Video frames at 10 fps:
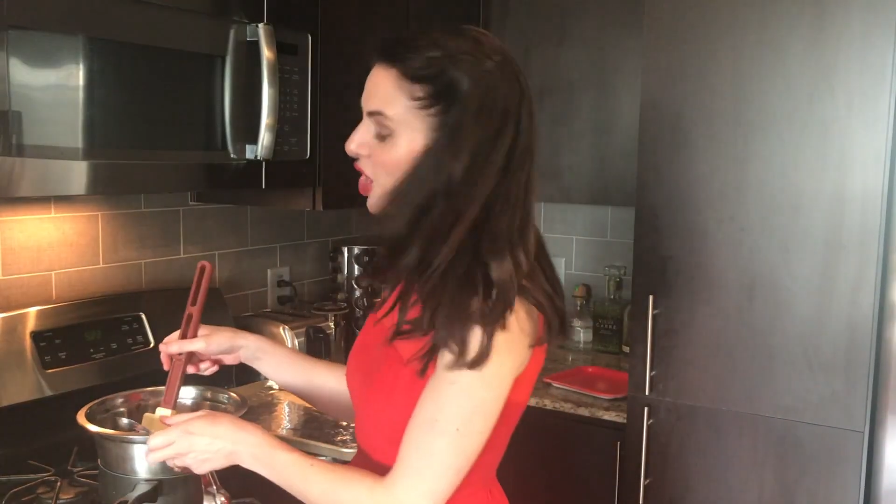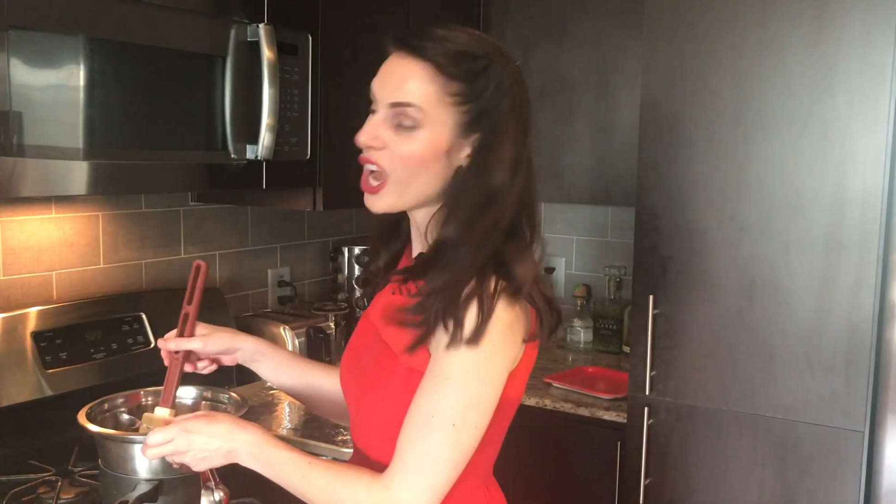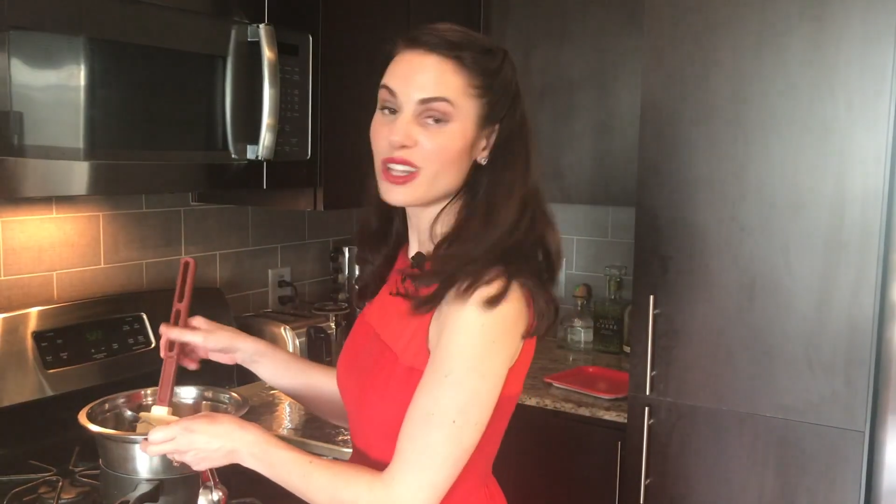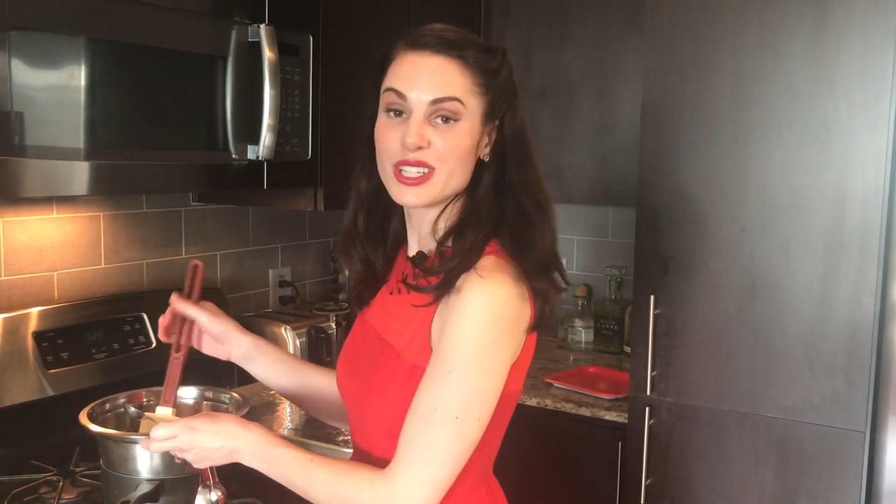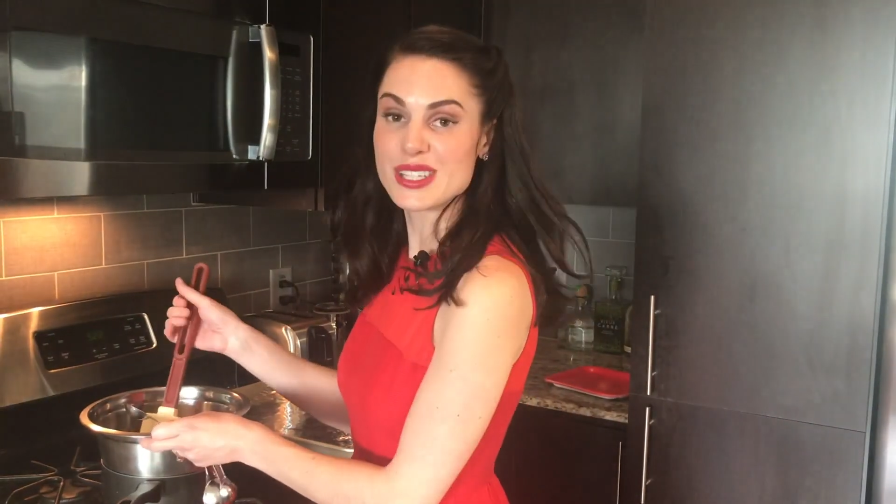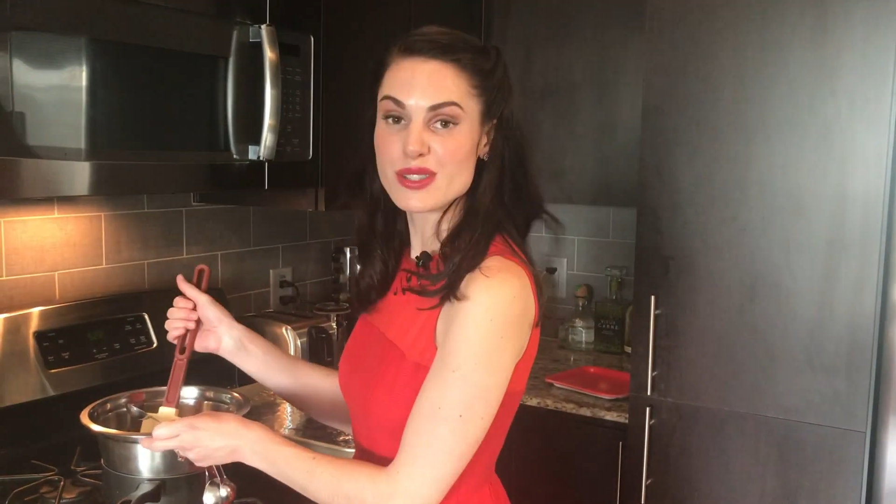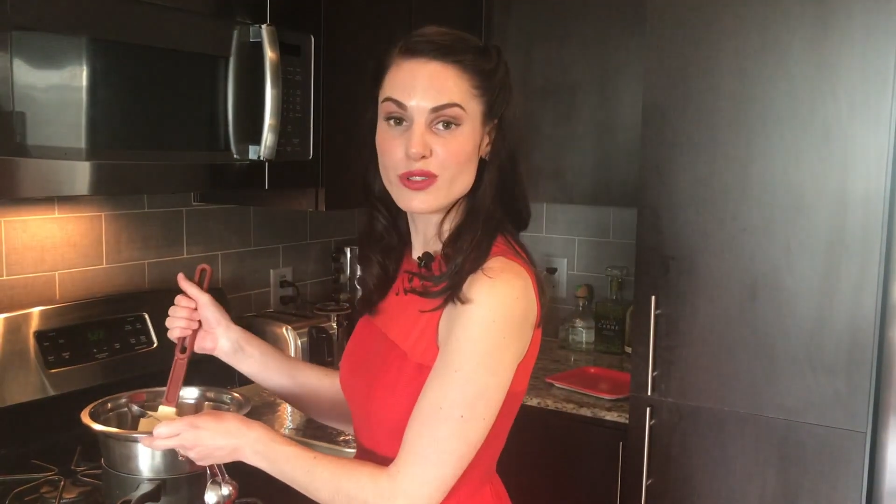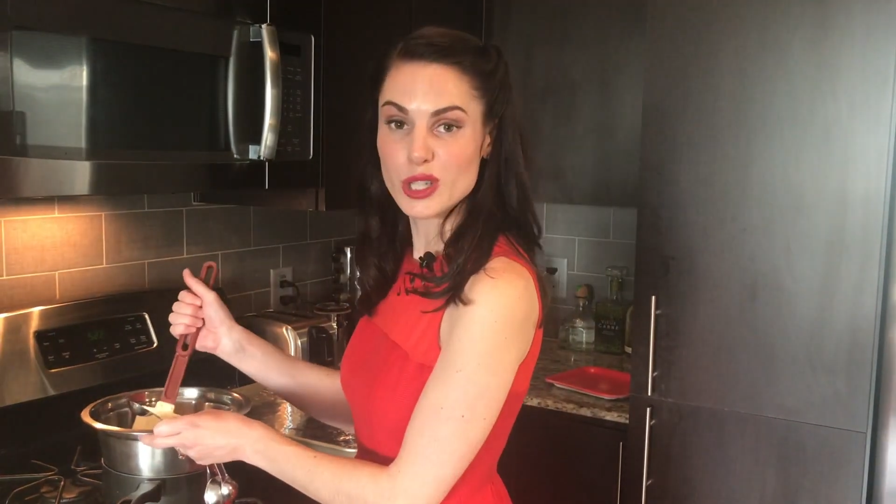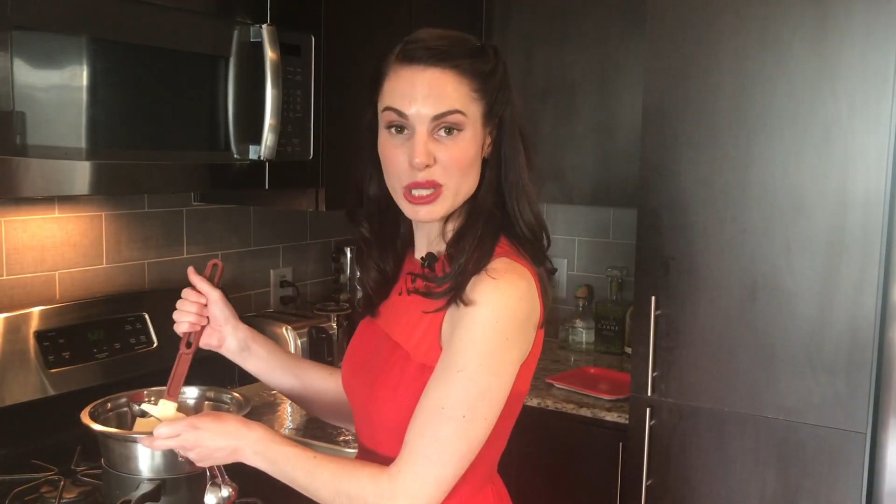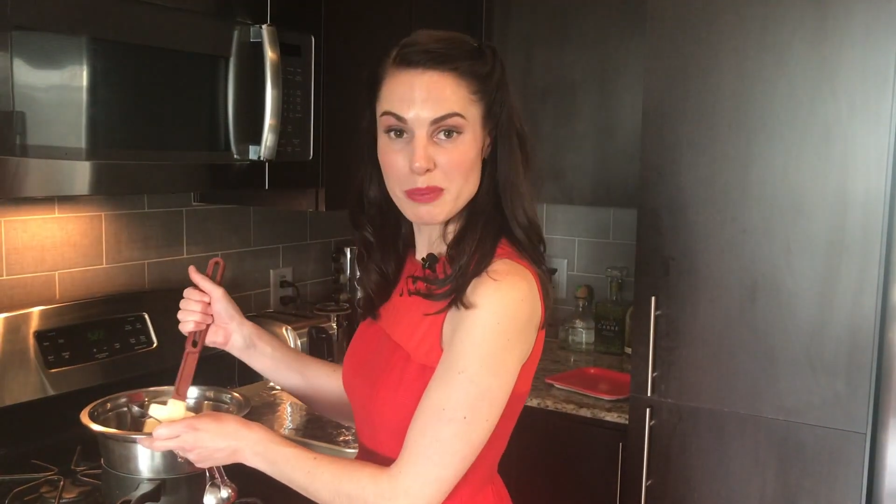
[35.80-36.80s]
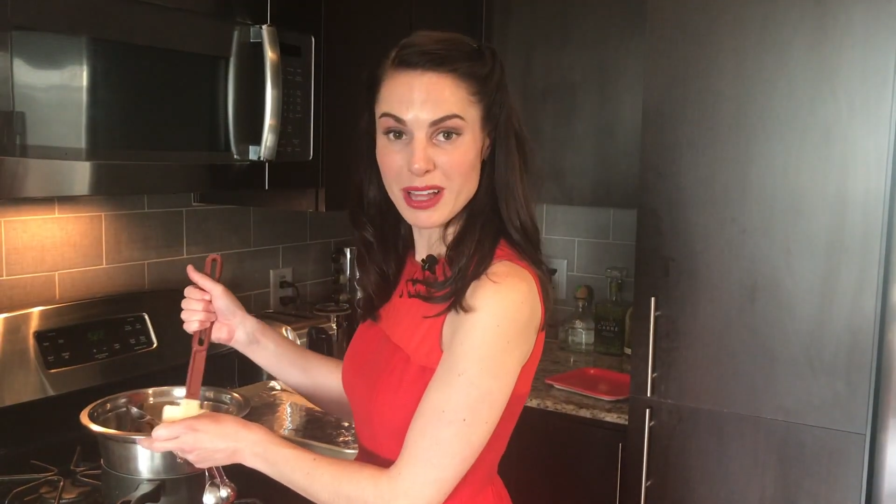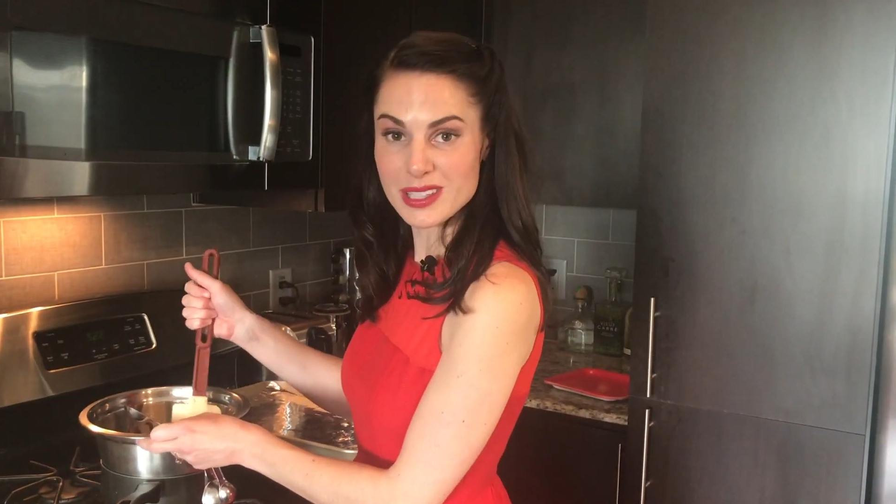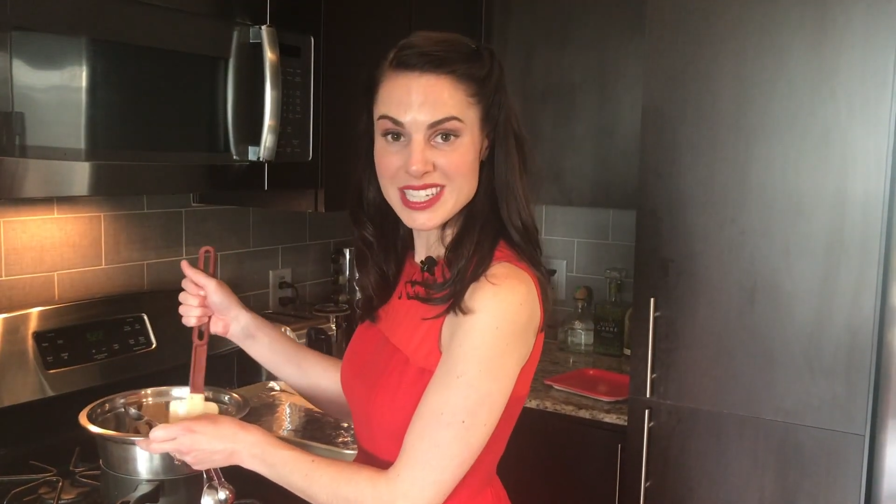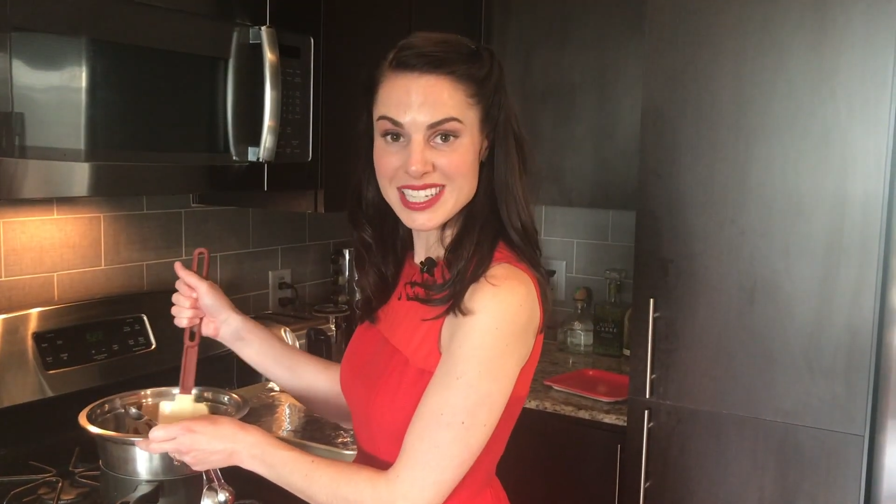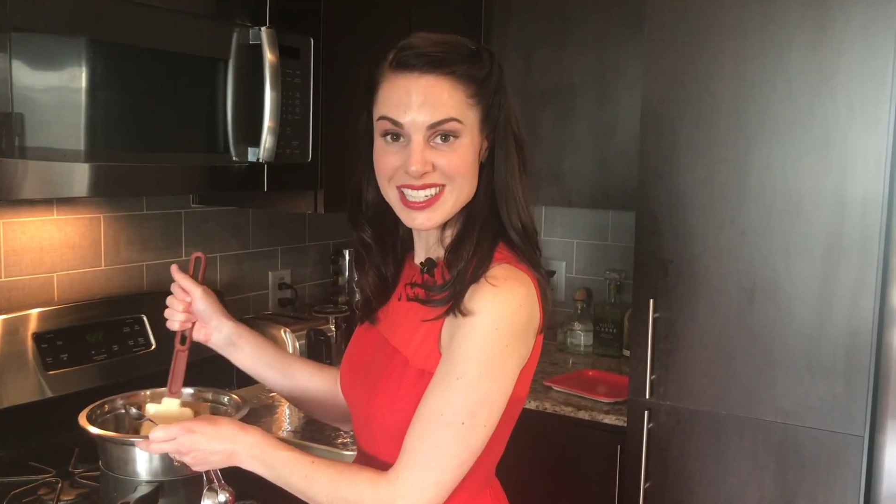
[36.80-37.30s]
chocolate is fully
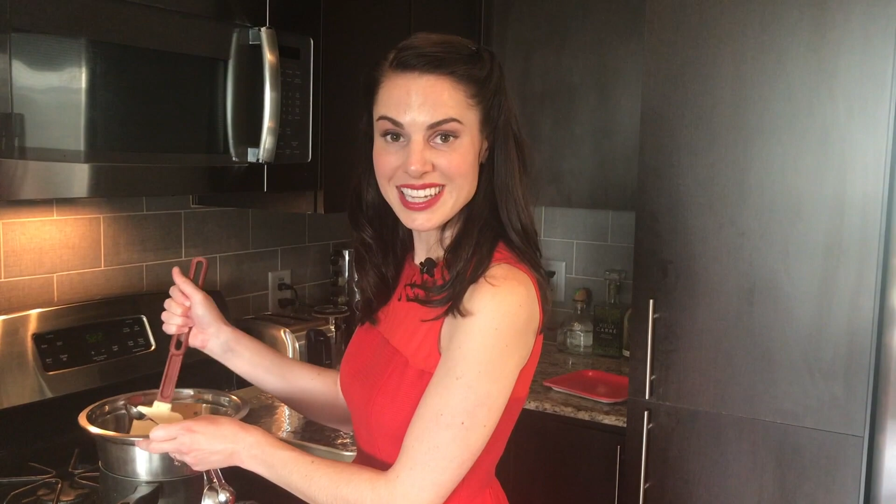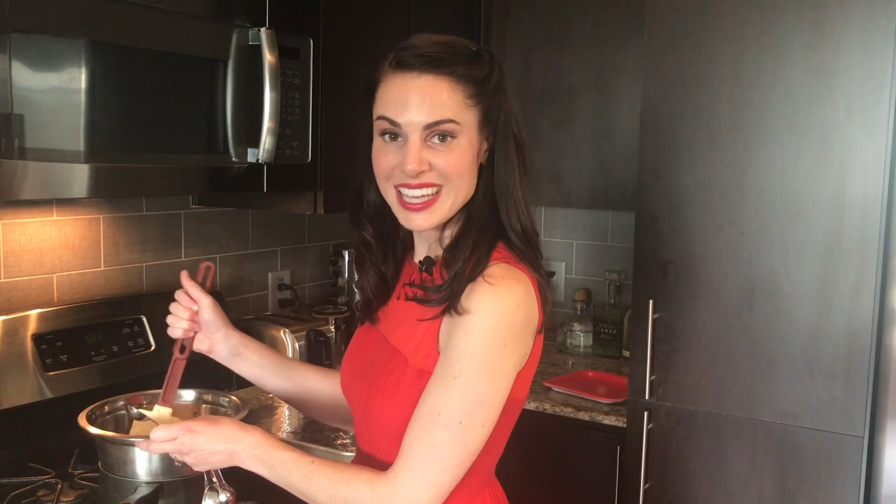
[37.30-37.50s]
melted,